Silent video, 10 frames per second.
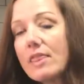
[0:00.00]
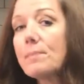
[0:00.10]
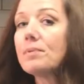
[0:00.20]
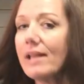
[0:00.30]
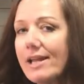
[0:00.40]

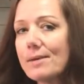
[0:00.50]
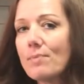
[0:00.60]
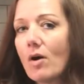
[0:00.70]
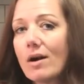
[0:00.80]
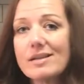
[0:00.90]
The
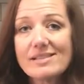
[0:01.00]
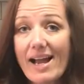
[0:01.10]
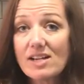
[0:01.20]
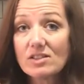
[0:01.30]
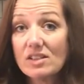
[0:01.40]
blanket part is
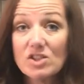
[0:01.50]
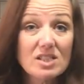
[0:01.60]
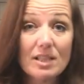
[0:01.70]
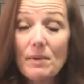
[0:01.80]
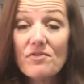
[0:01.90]
actually
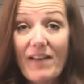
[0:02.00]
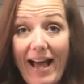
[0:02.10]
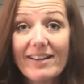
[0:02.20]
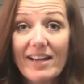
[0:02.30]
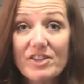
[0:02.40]
just gonna be
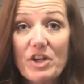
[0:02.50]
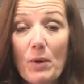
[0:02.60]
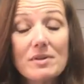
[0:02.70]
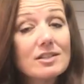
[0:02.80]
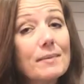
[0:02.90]
fathead dough,
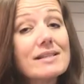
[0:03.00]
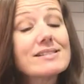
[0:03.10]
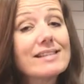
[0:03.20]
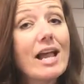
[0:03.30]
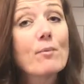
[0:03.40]
and it's gonna be the
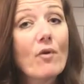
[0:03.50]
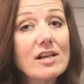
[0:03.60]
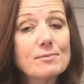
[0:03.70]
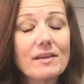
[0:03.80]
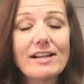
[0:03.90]
same
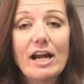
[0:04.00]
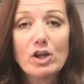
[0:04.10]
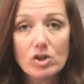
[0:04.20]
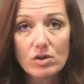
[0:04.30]
recipe that I